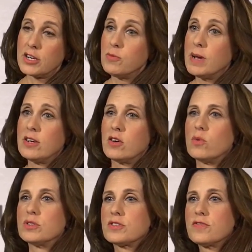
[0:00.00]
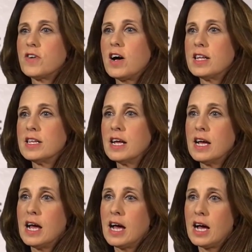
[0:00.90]
and you may not want to file
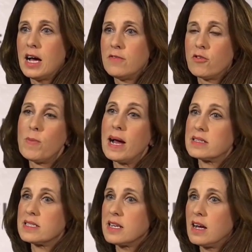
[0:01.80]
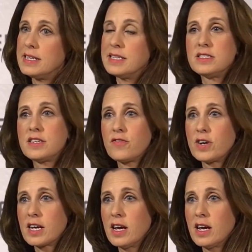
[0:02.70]
for a pack design in different